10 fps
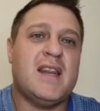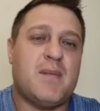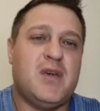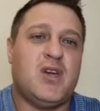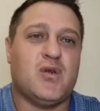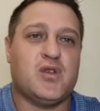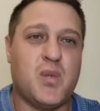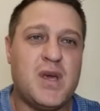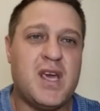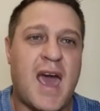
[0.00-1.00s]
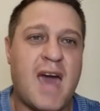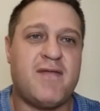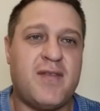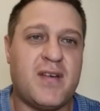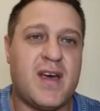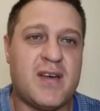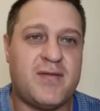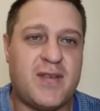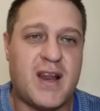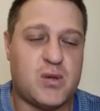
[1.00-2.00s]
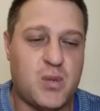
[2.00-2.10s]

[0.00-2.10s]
because we have a flesh.